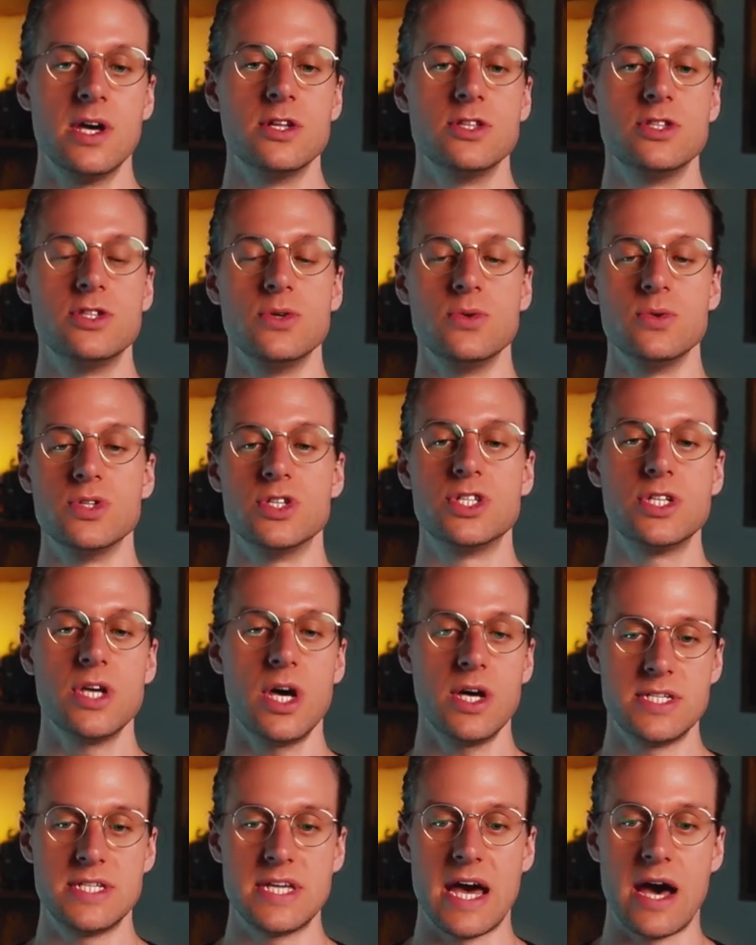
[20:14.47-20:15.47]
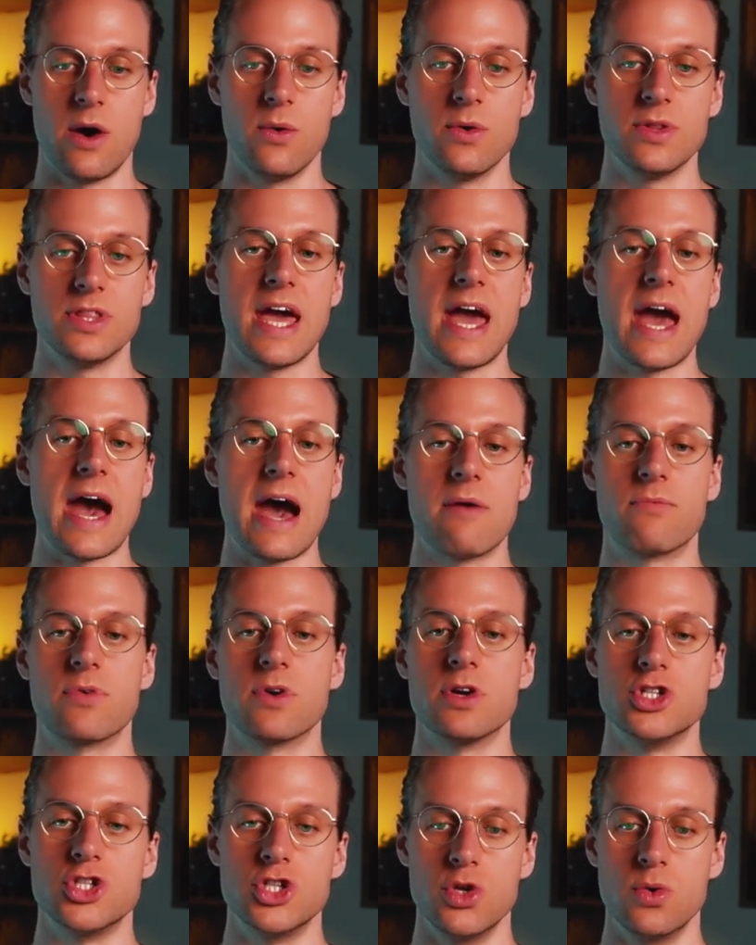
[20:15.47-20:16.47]
to suss out the
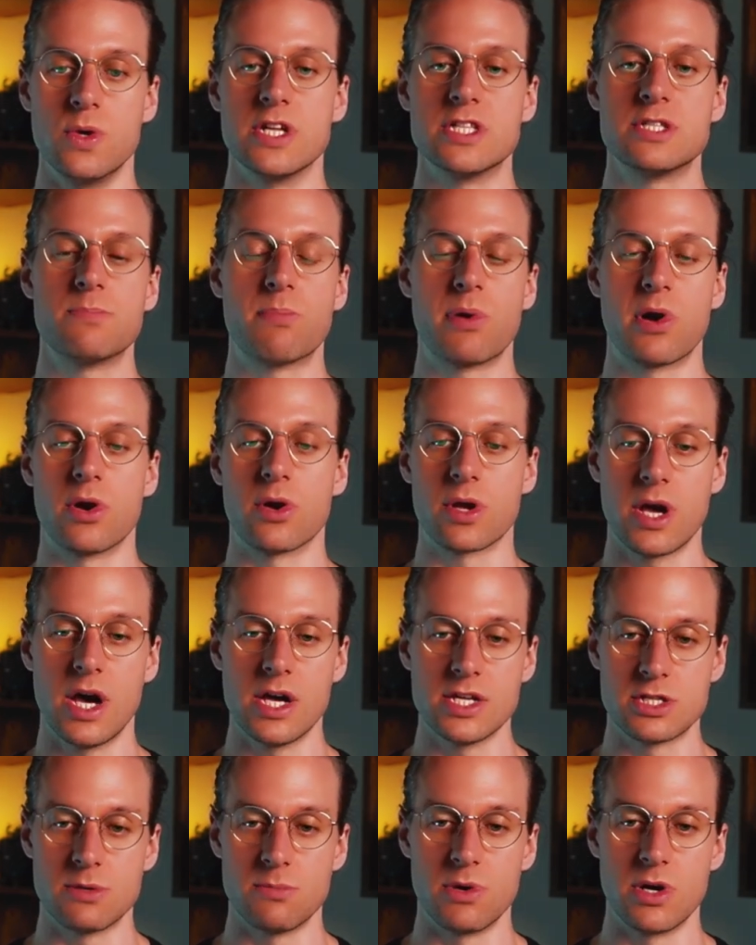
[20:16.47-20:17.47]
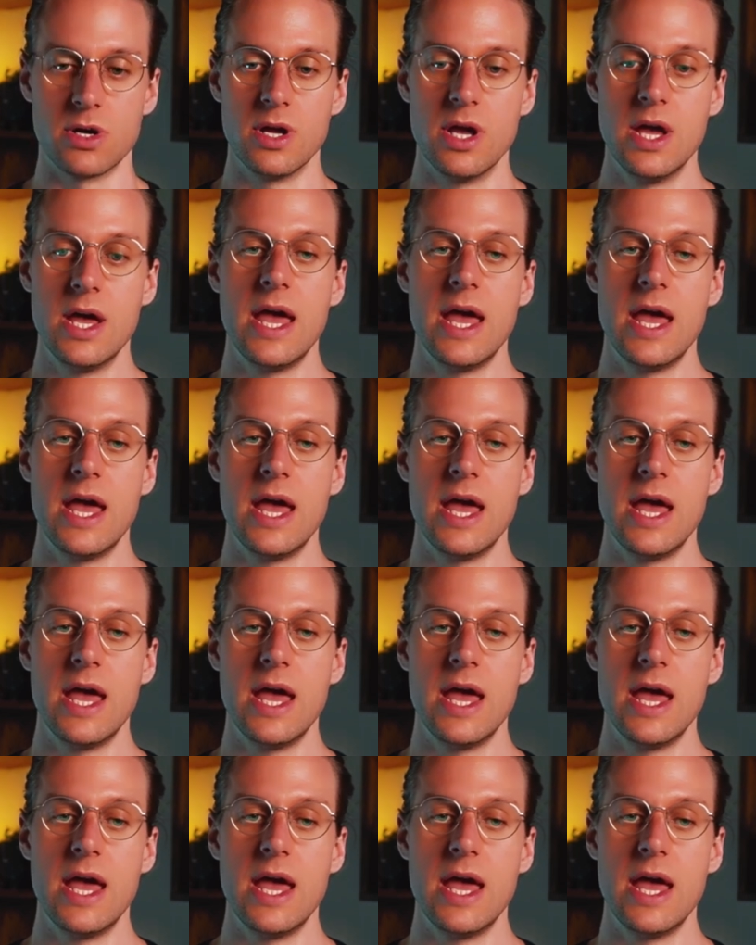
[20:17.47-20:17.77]
average units per customer.